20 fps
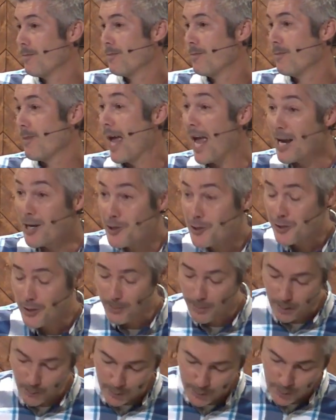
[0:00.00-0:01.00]
anxious
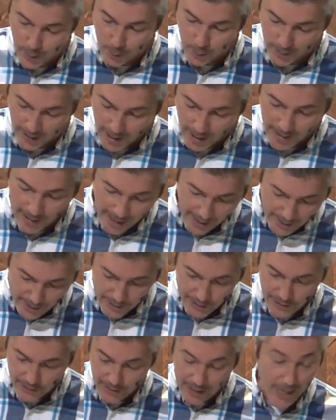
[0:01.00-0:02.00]
about what's going on,
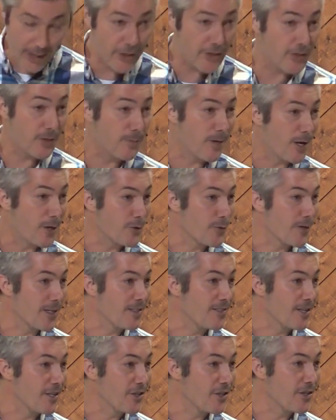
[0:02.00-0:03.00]
anxious about
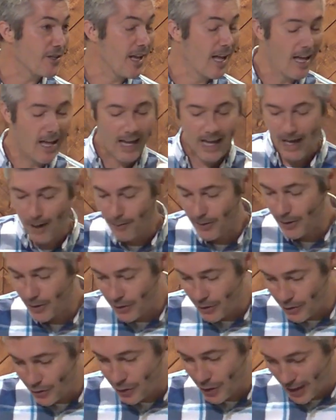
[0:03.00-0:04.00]
transition, I want to
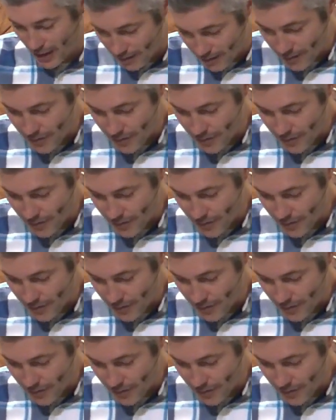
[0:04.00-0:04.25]
just challenge